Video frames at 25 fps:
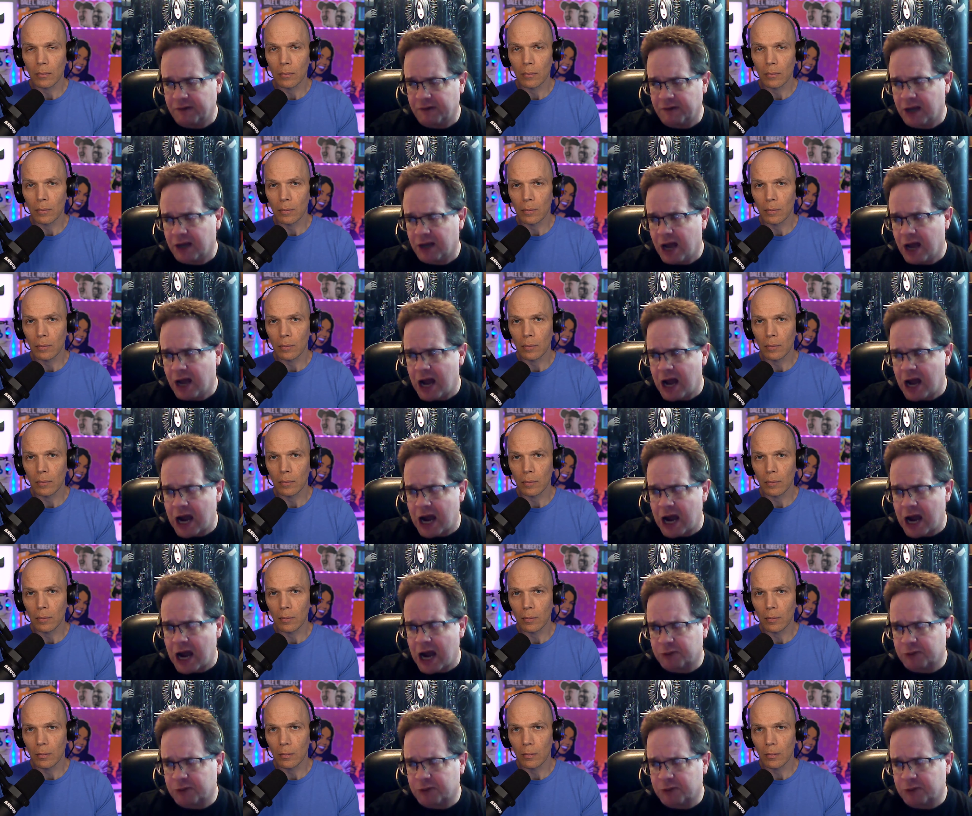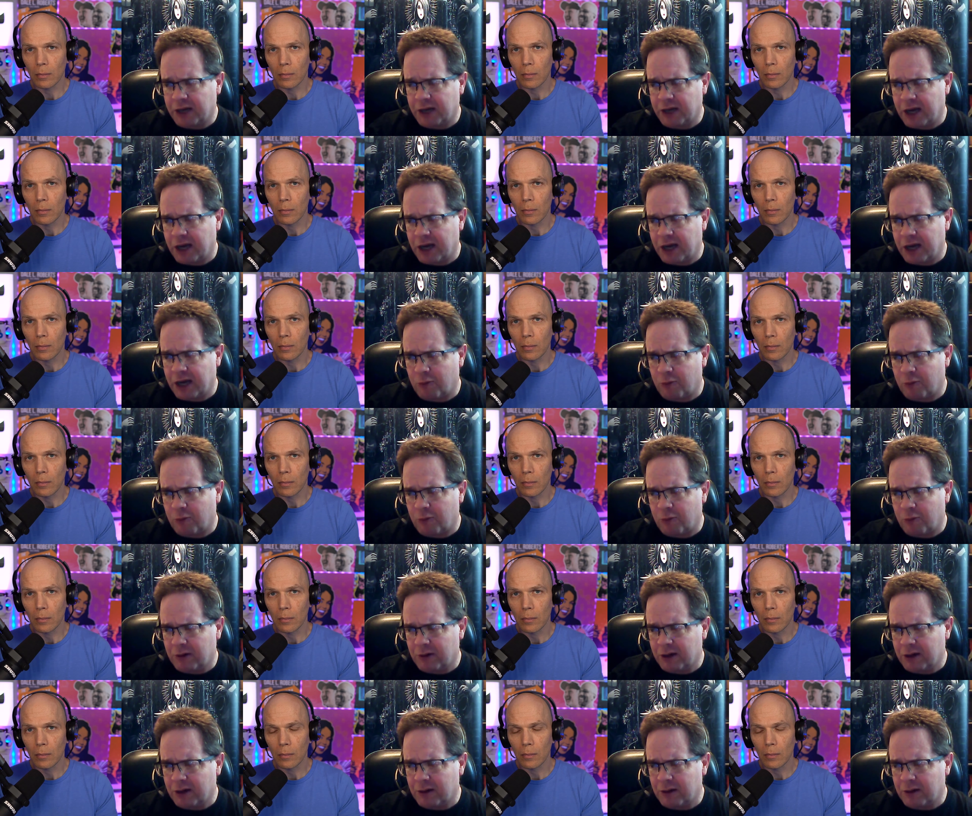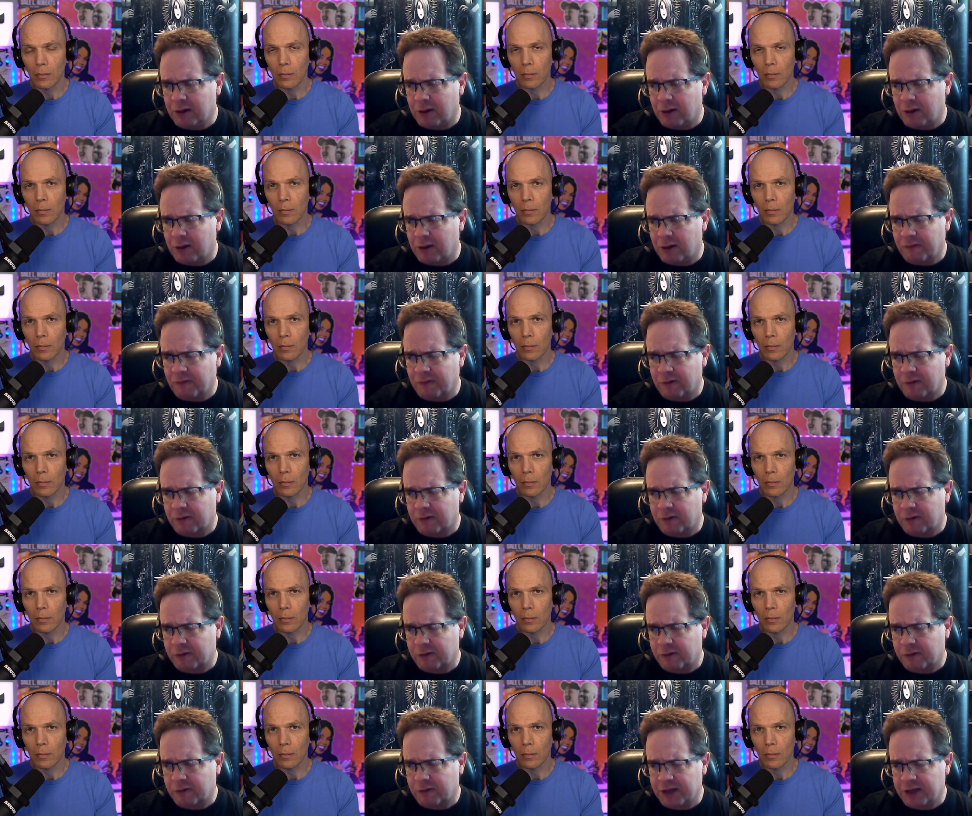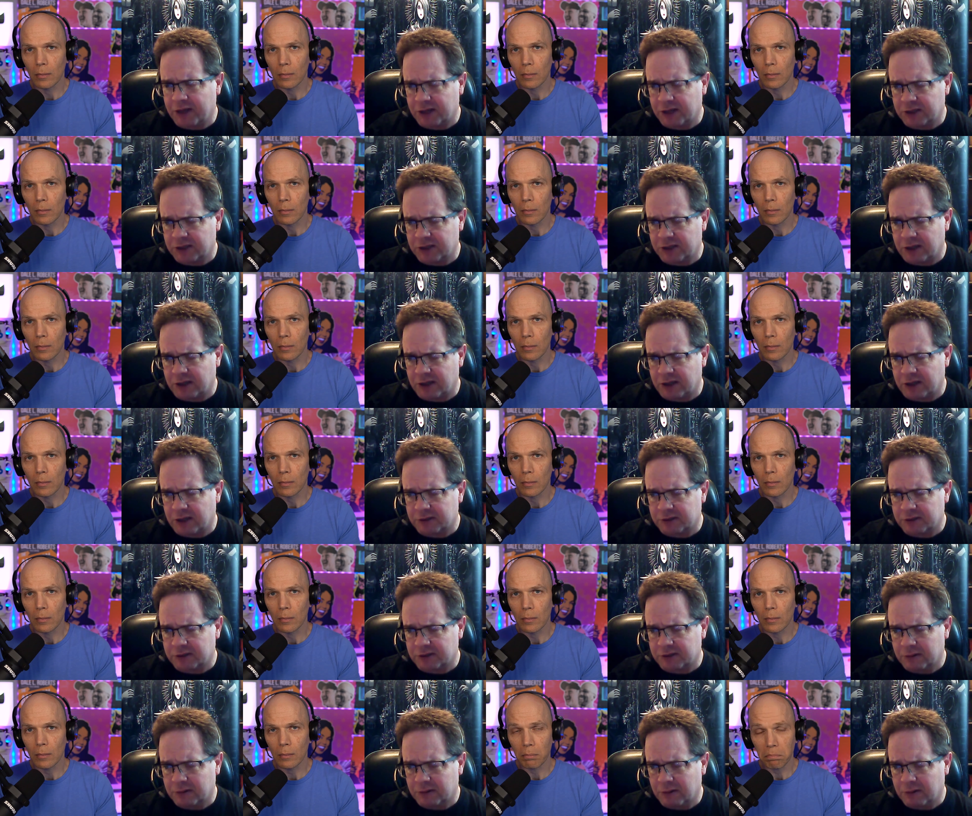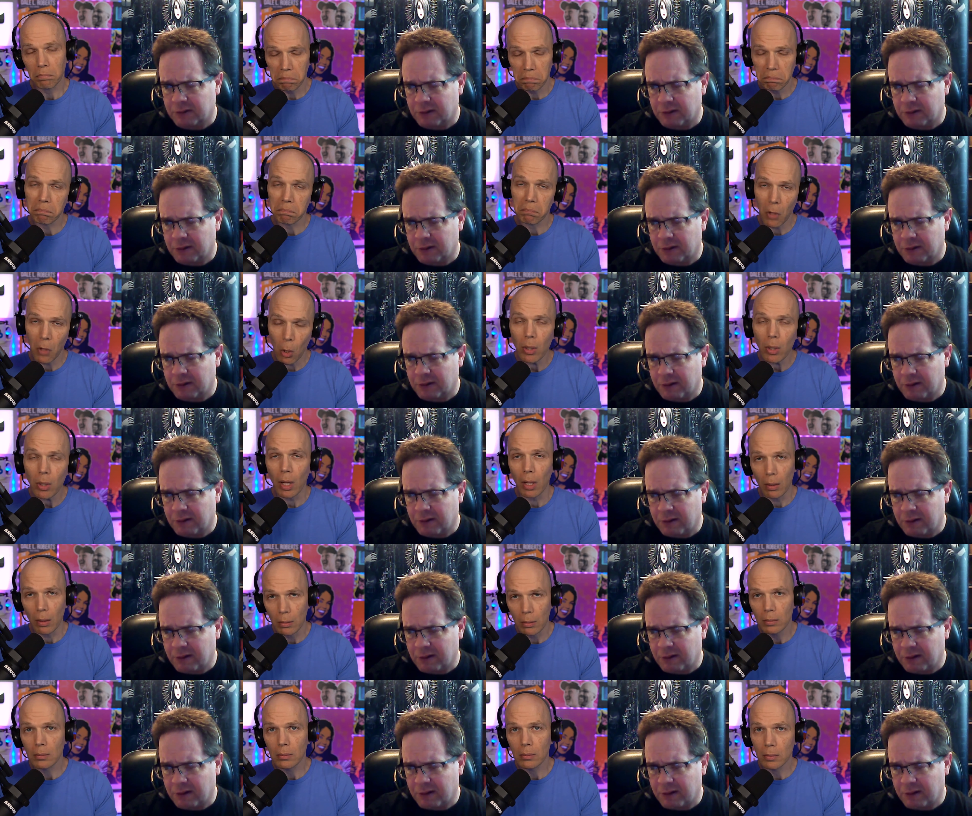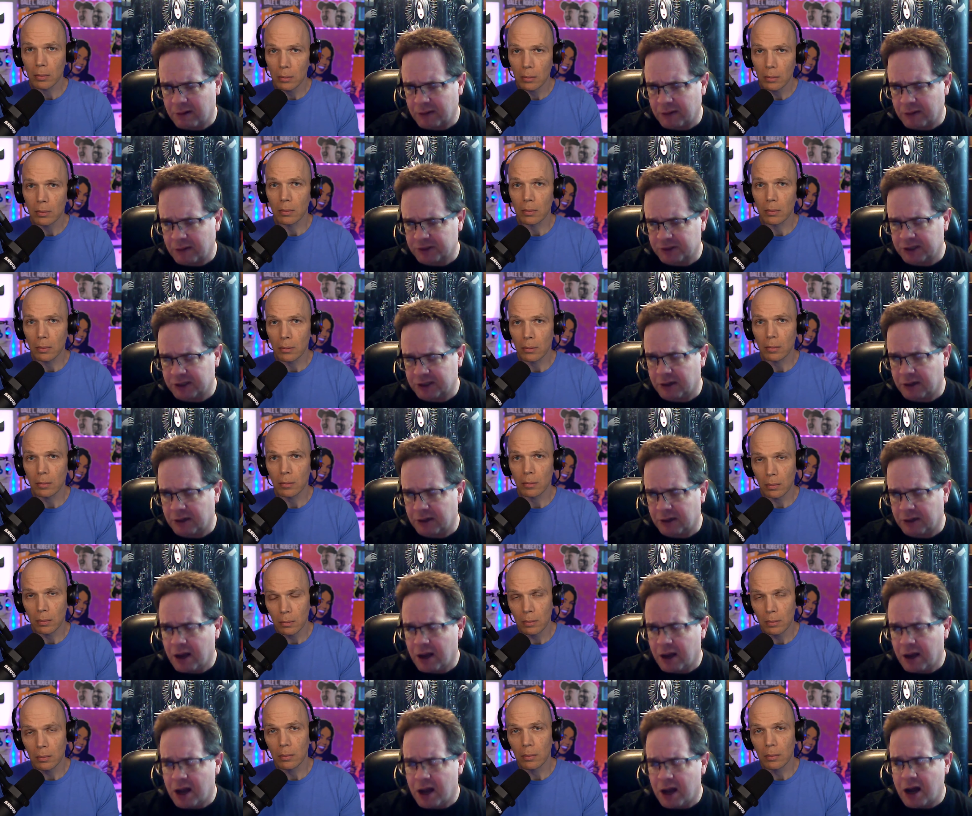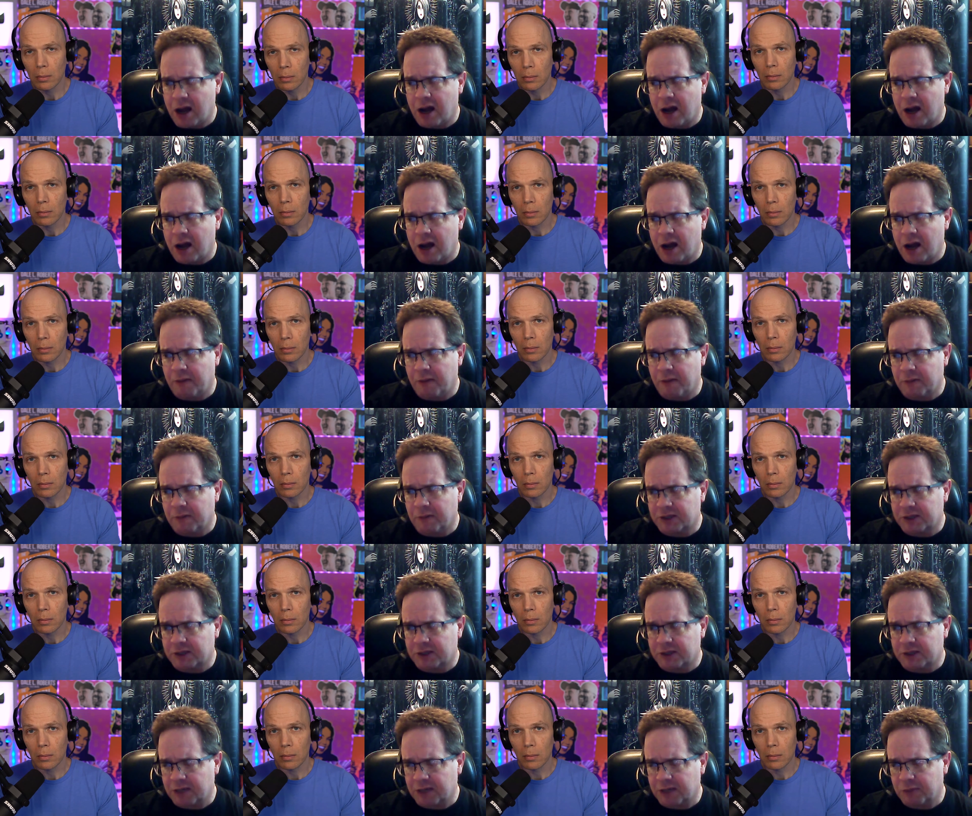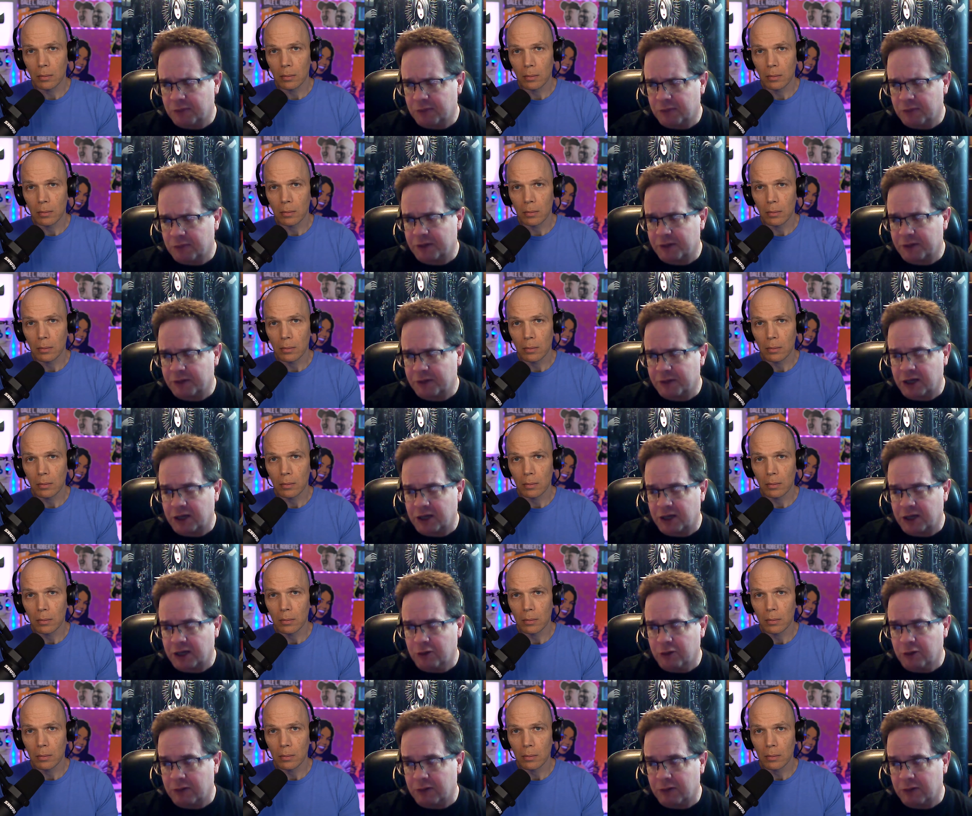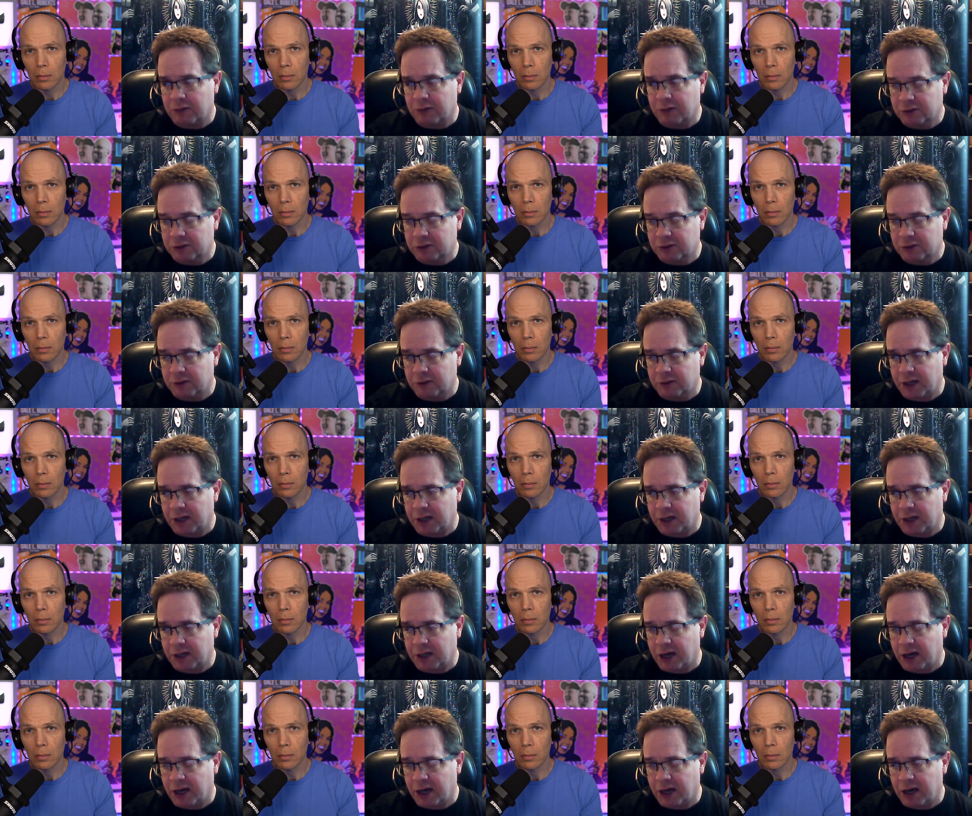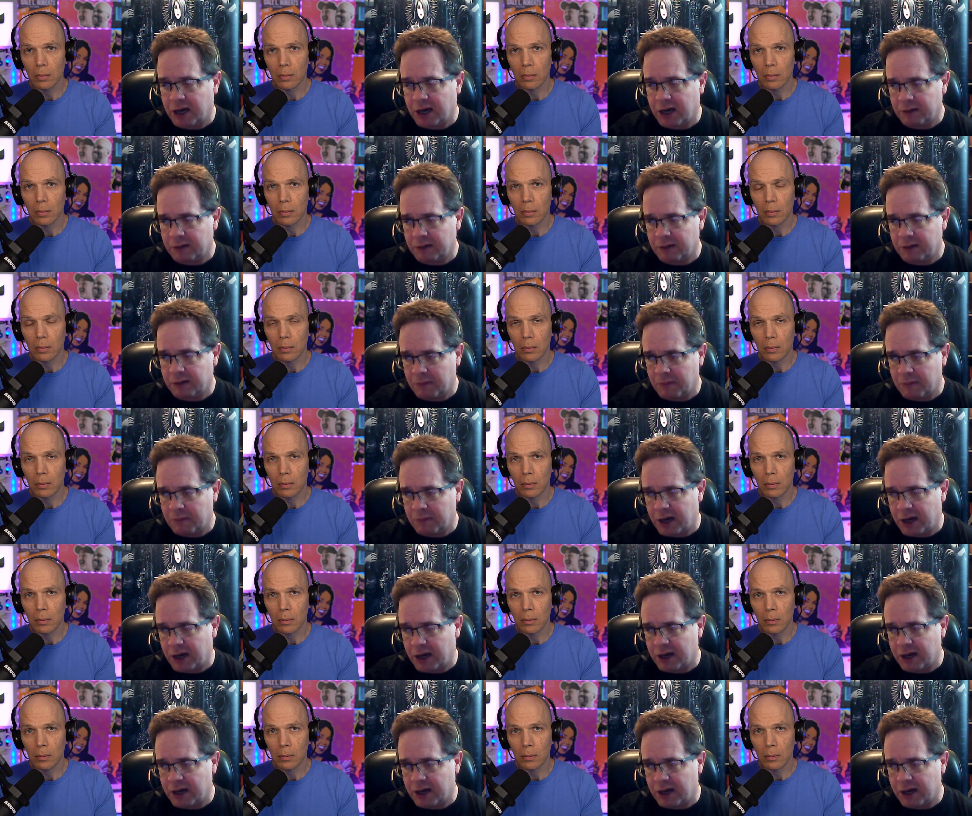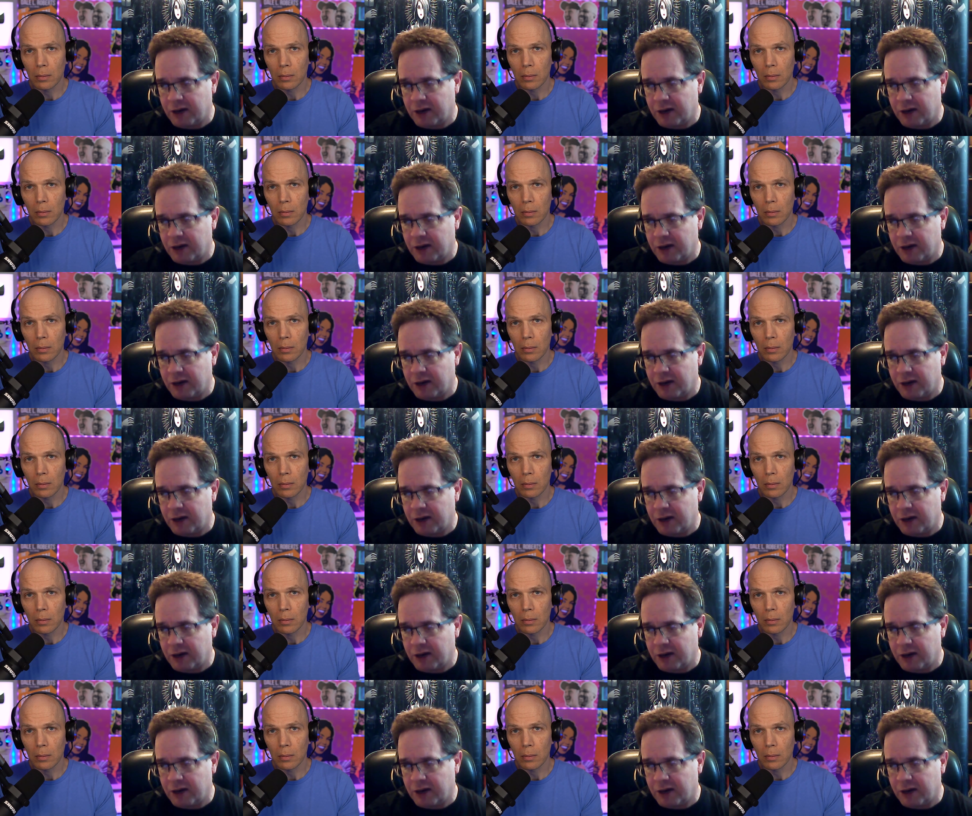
Speaker 1: and everything, I was probably out little over $3,000. Okay. That was it. Um, the second book because I knew what I was doing and I had a I had an